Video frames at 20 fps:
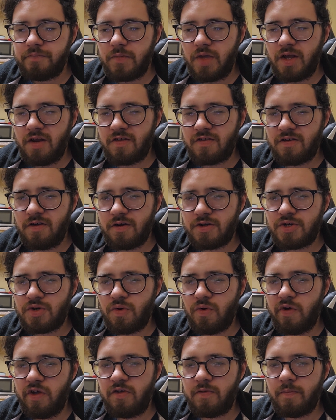it's your
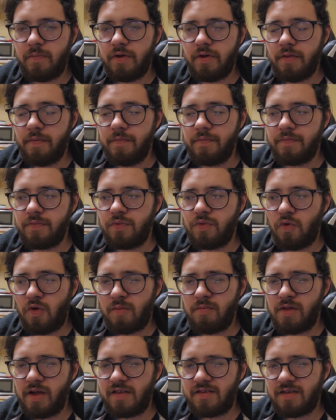choice, but
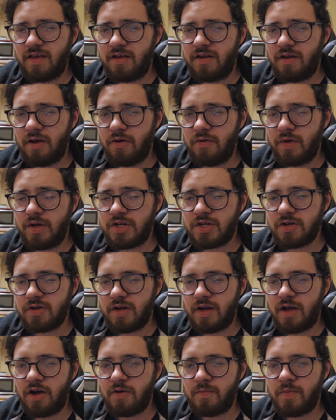normally I say no, we
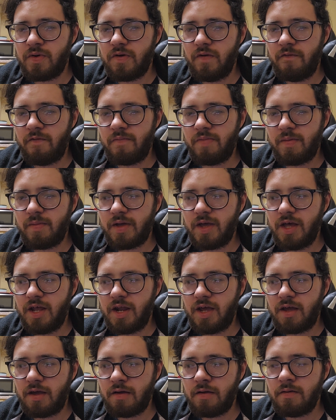shouldn't output from the
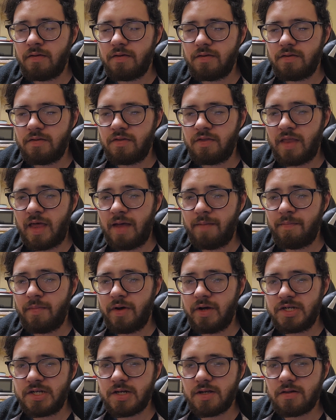beginning, that
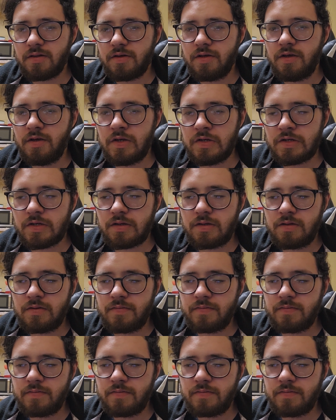much at least.